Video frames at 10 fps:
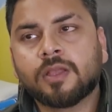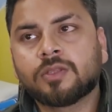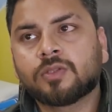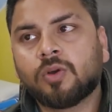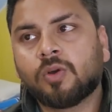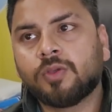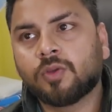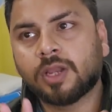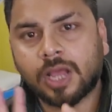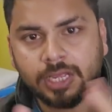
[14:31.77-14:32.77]
So you
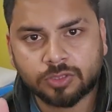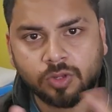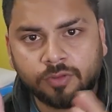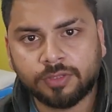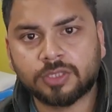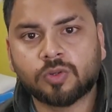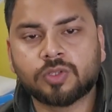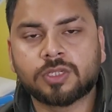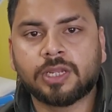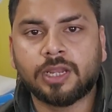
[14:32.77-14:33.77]
can ask all of these
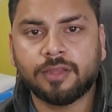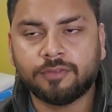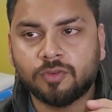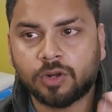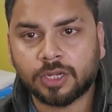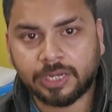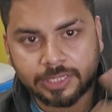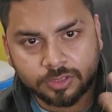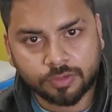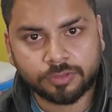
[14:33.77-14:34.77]
questions, and if you want a
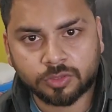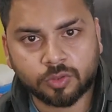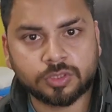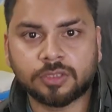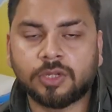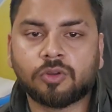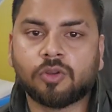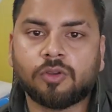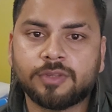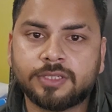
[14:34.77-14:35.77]
list of these questions, then you can
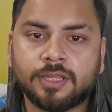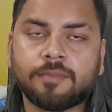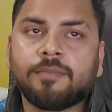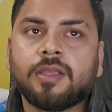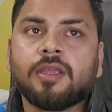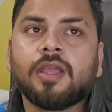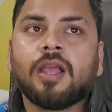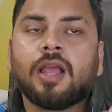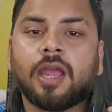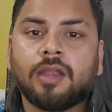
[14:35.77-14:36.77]
always DM me,
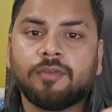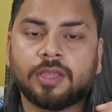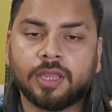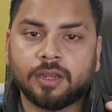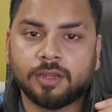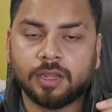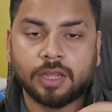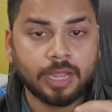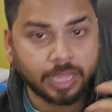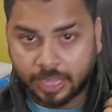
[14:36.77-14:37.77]
and we can
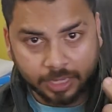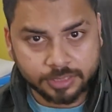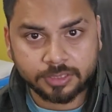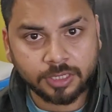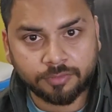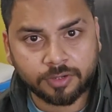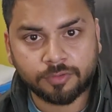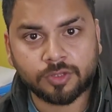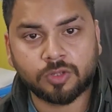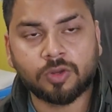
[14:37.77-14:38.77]
I can share it with
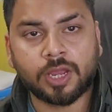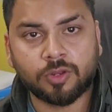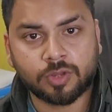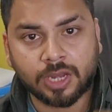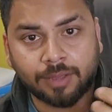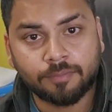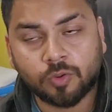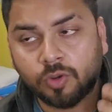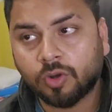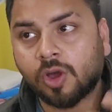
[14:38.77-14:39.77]
you, and you can have
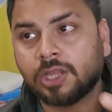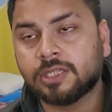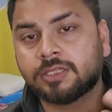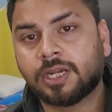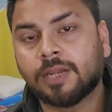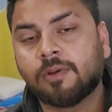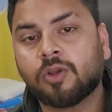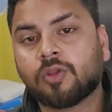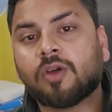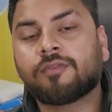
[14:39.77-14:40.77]
more knowledge insight
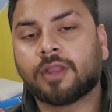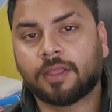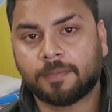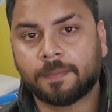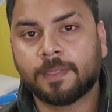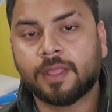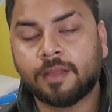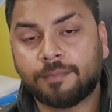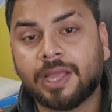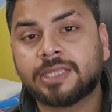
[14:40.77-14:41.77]
about your offering
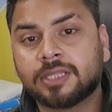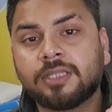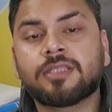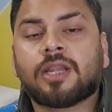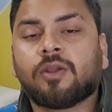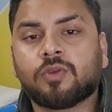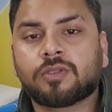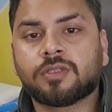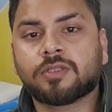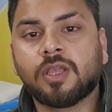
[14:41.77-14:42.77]
by asking these right
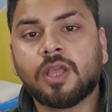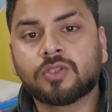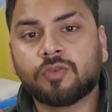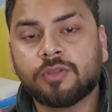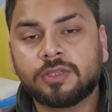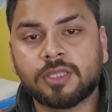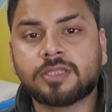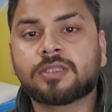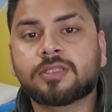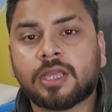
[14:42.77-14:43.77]
questions. So with
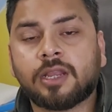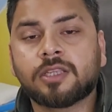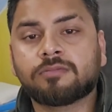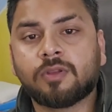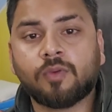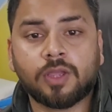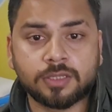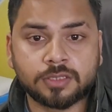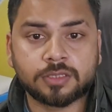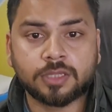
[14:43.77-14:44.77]
this, I rest my
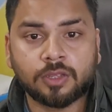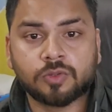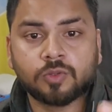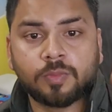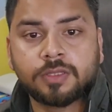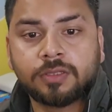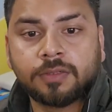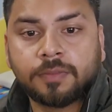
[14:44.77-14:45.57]
voice. Thank you so much.